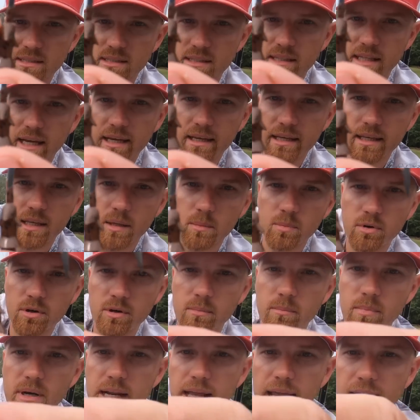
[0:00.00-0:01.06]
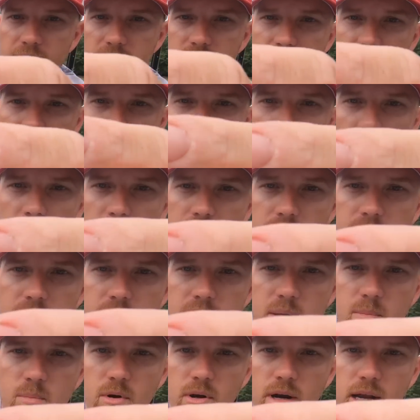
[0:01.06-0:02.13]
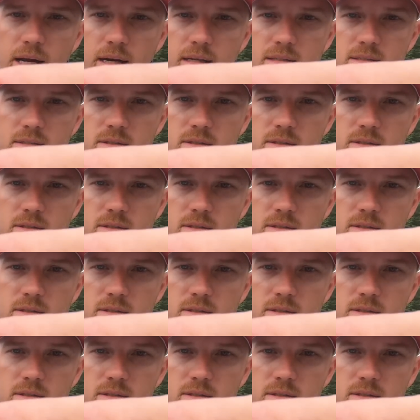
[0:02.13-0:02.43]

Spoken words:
see that keeper, but it has a quad keeper on it.